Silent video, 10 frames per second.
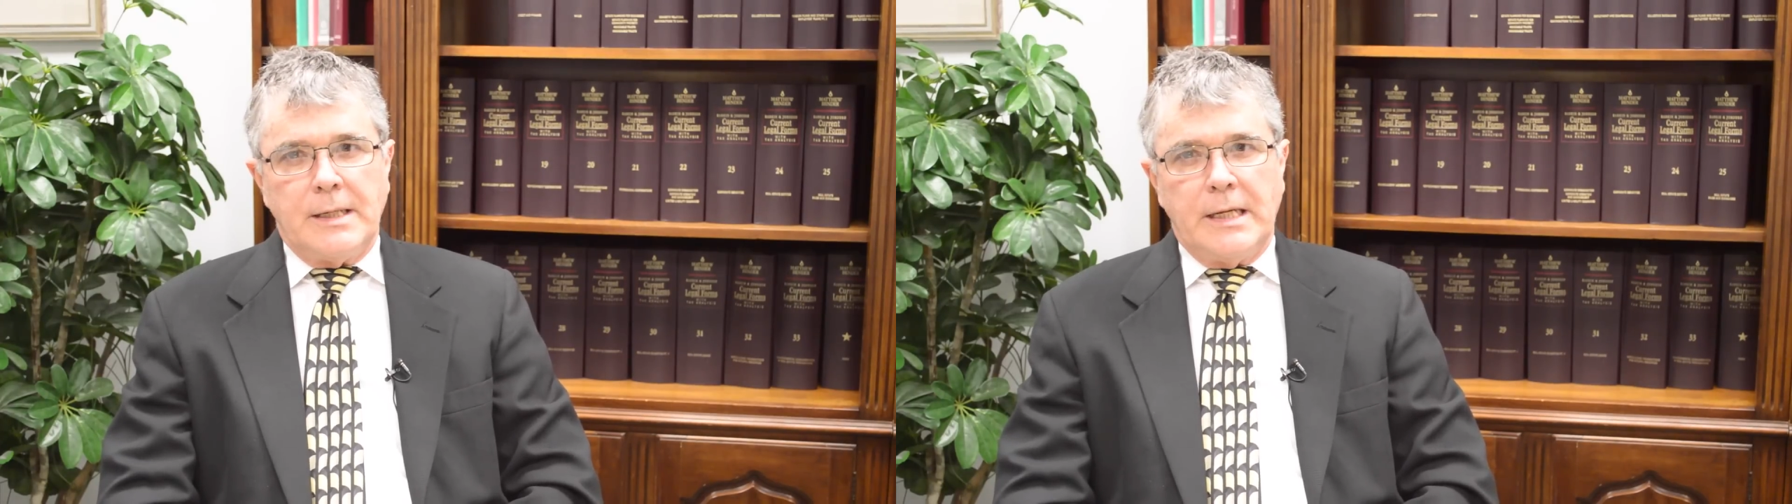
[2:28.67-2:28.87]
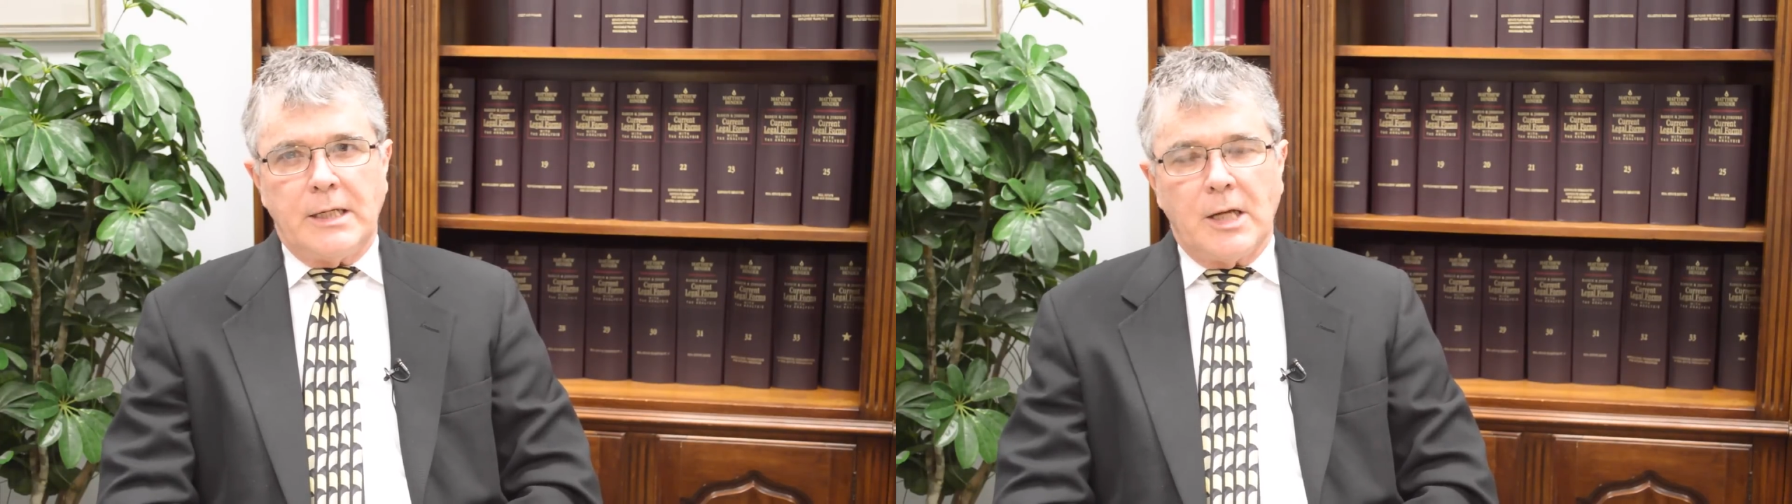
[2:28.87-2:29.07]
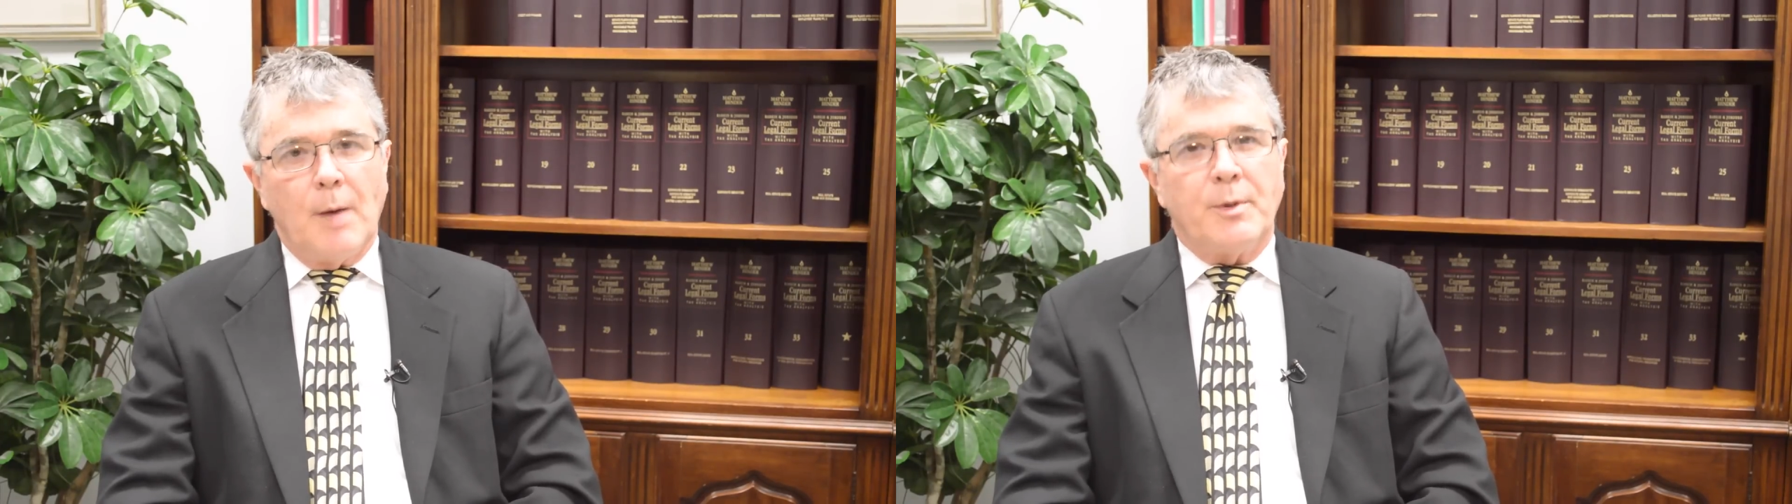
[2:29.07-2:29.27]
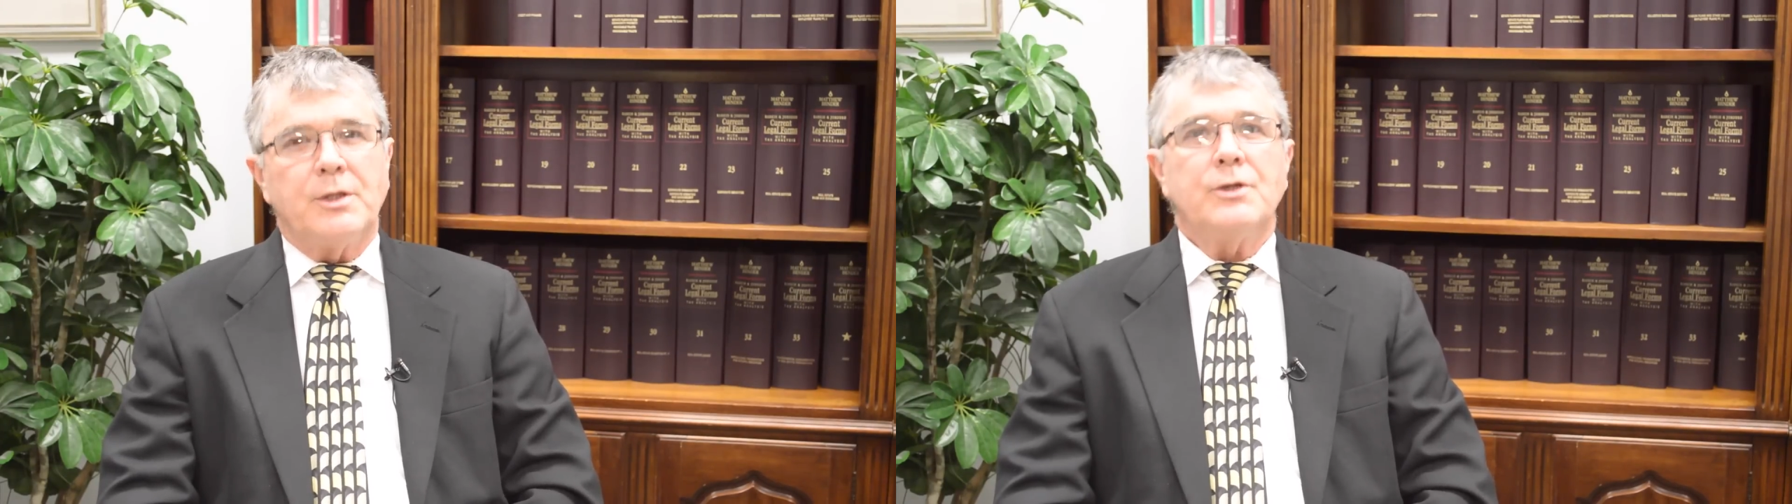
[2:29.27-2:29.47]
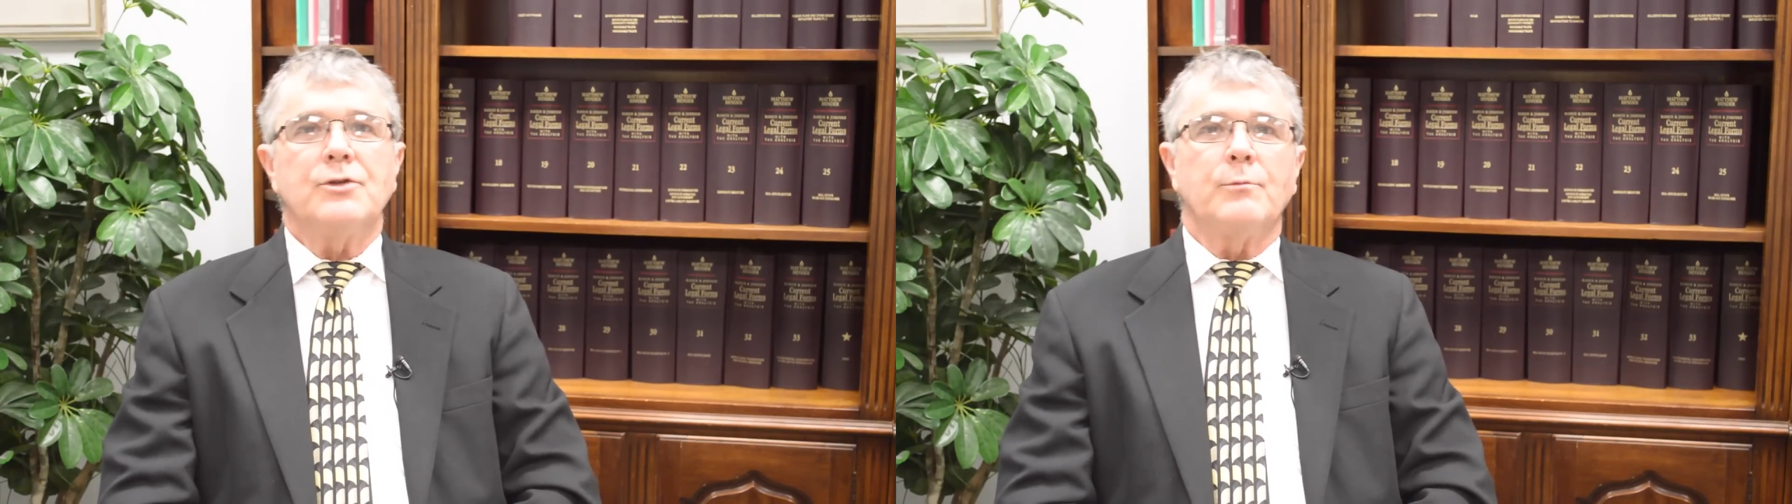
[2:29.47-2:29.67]
in
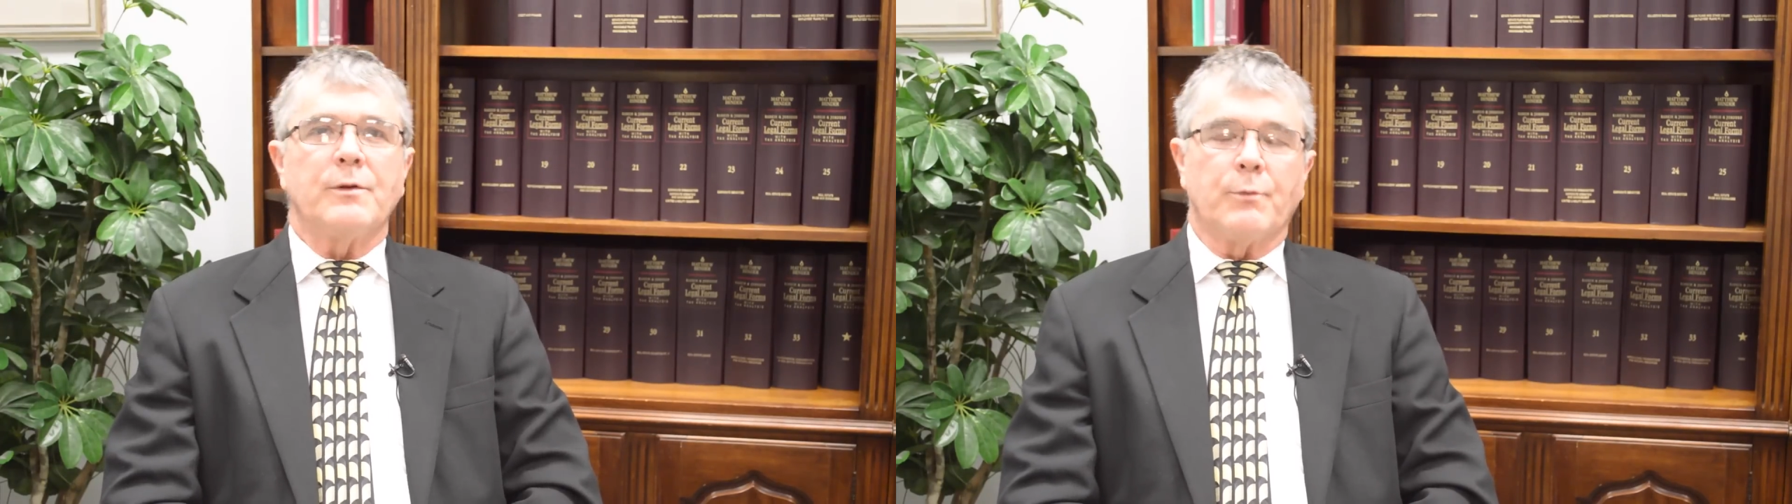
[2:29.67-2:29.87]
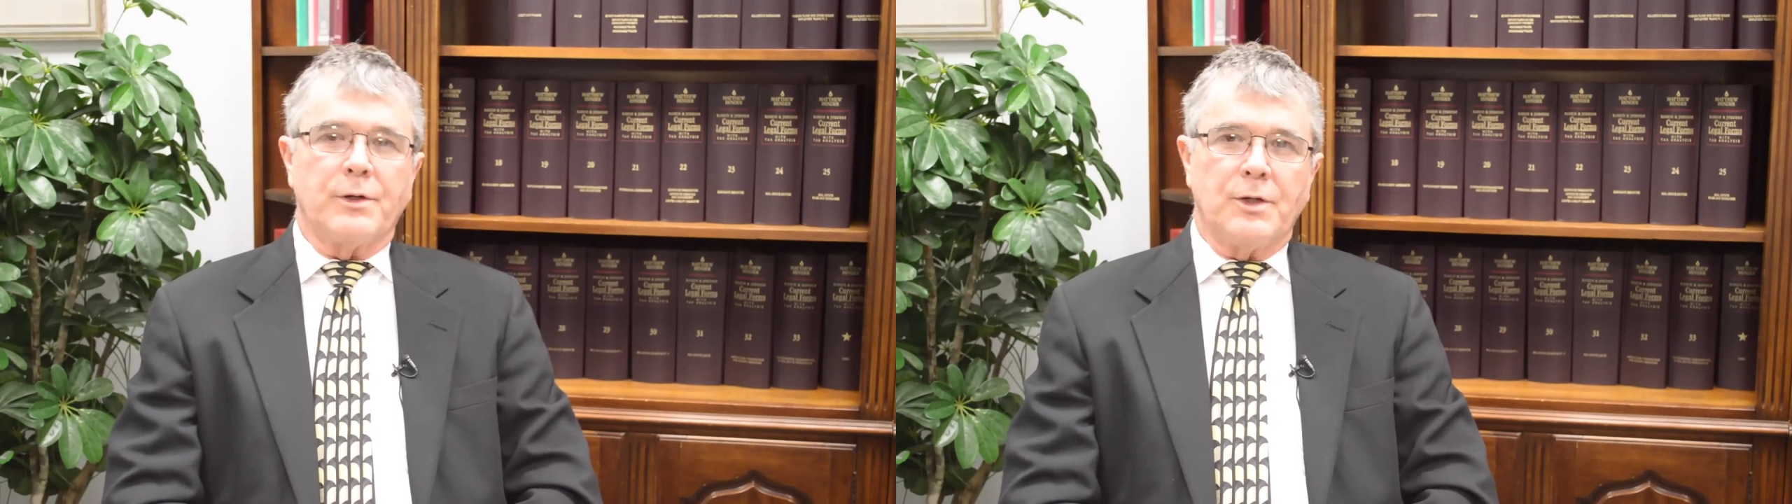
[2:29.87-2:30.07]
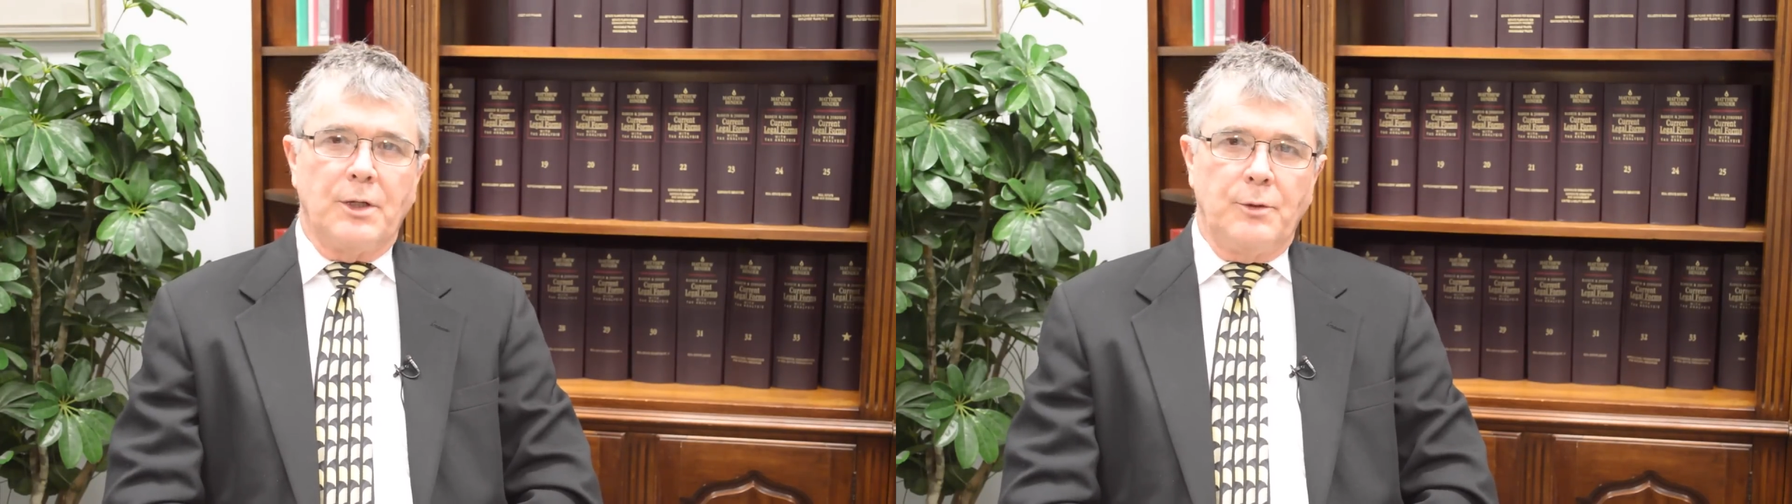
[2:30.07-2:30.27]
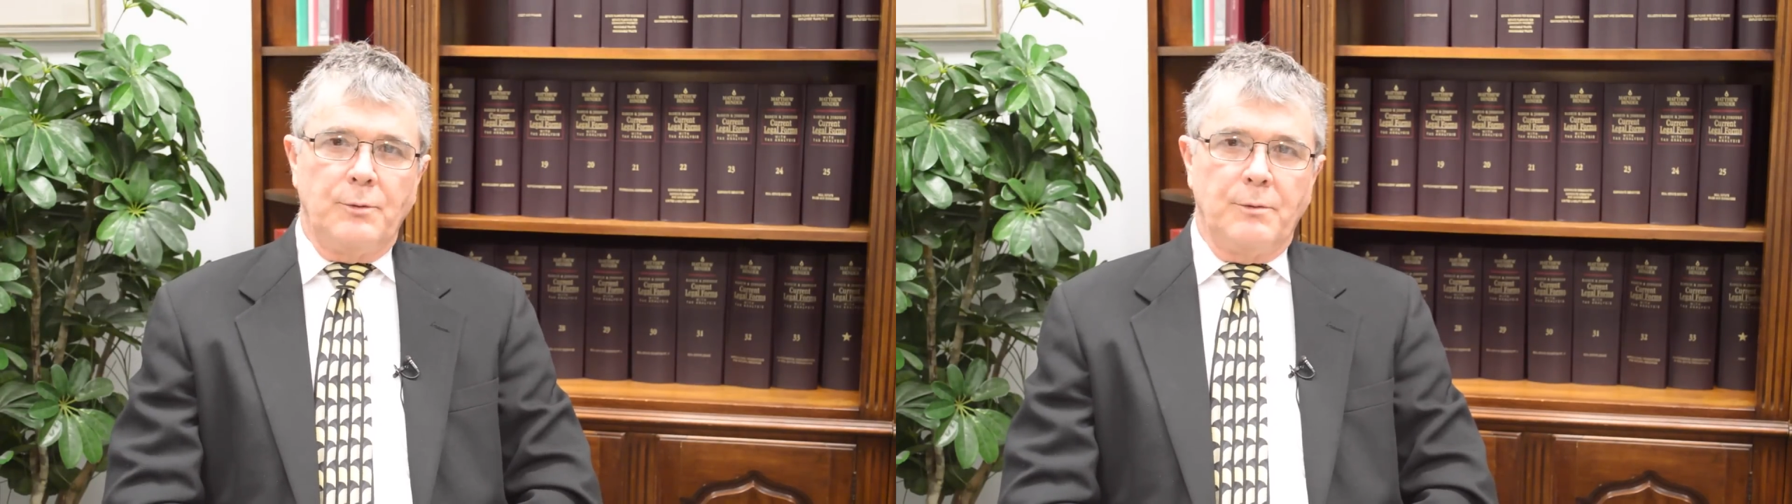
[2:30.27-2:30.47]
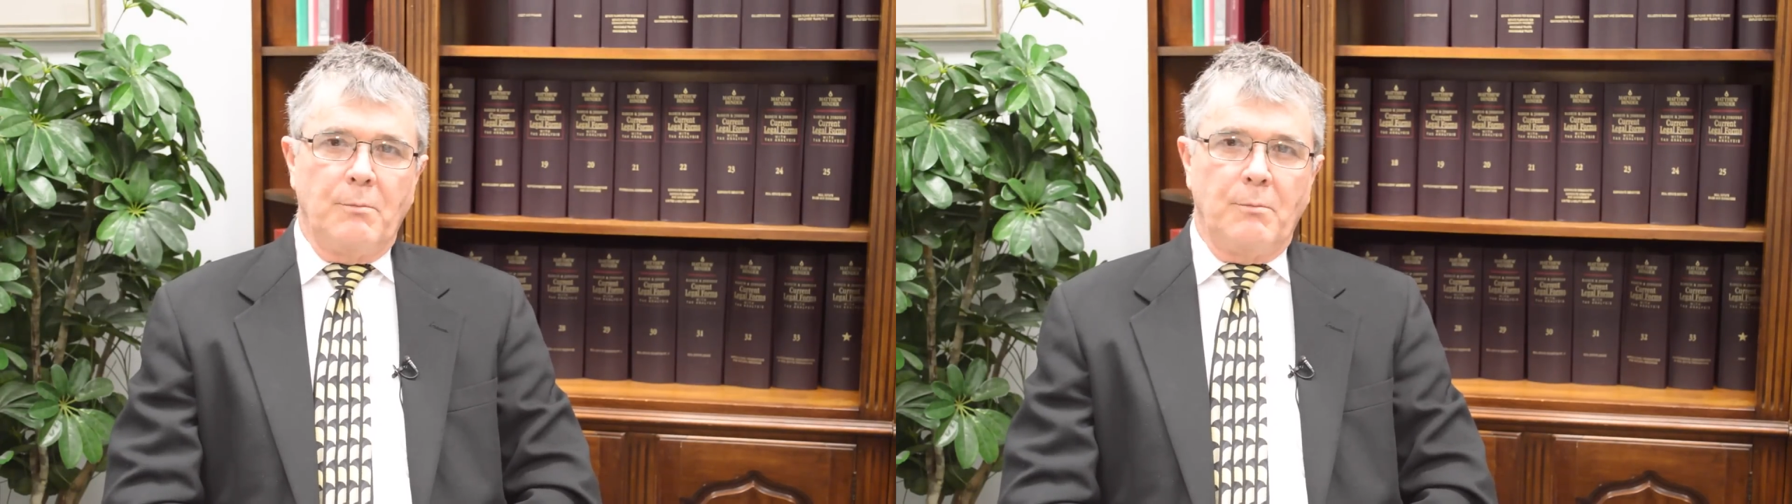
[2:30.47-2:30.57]
competition with rent-to-own